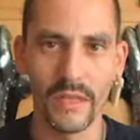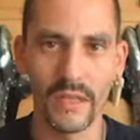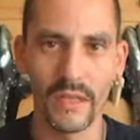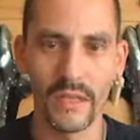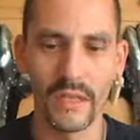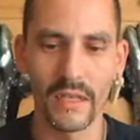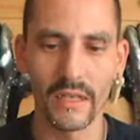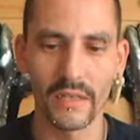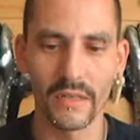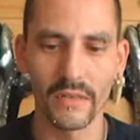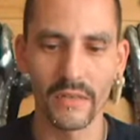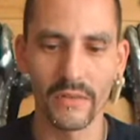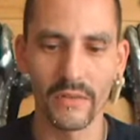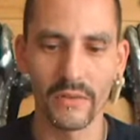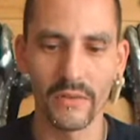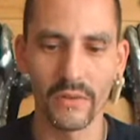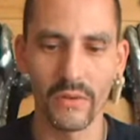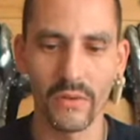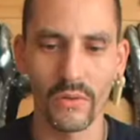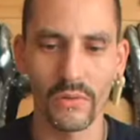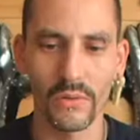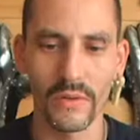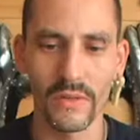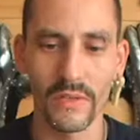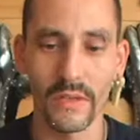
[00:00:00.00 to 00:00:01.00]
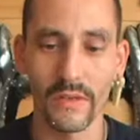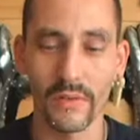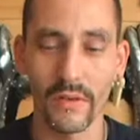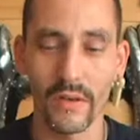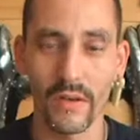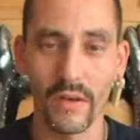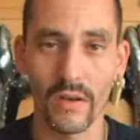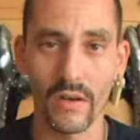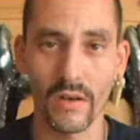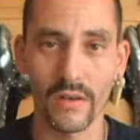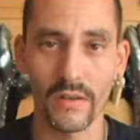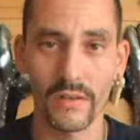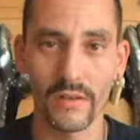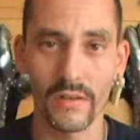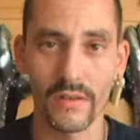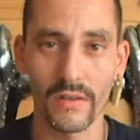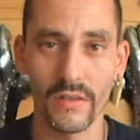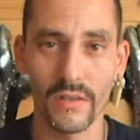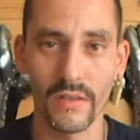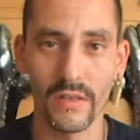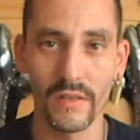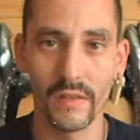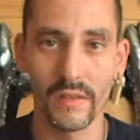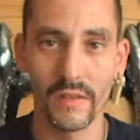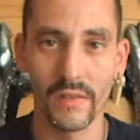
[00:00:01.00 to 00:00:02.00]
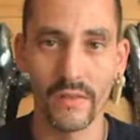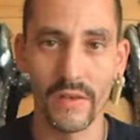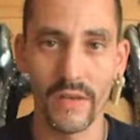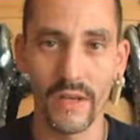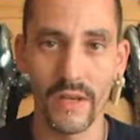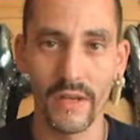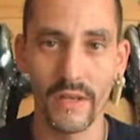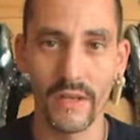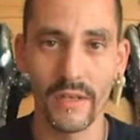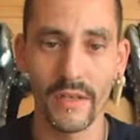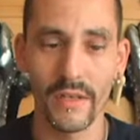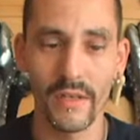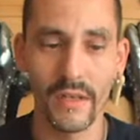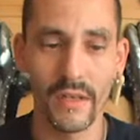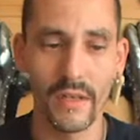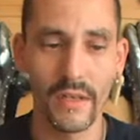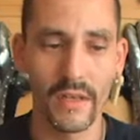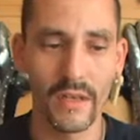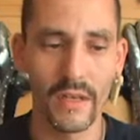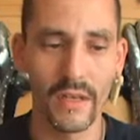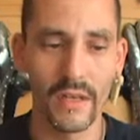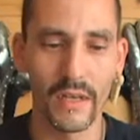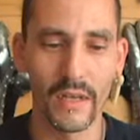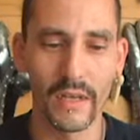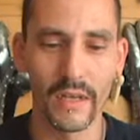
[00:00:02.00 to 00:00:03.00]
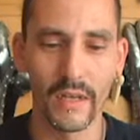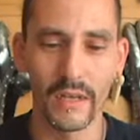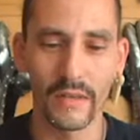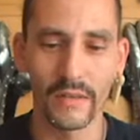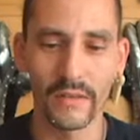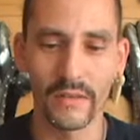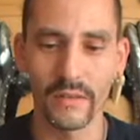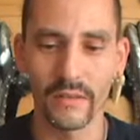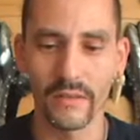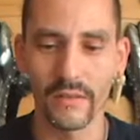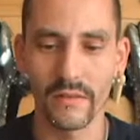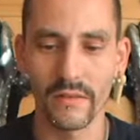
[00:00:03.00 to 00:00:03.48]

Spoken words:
and you always have a hardened steel already, and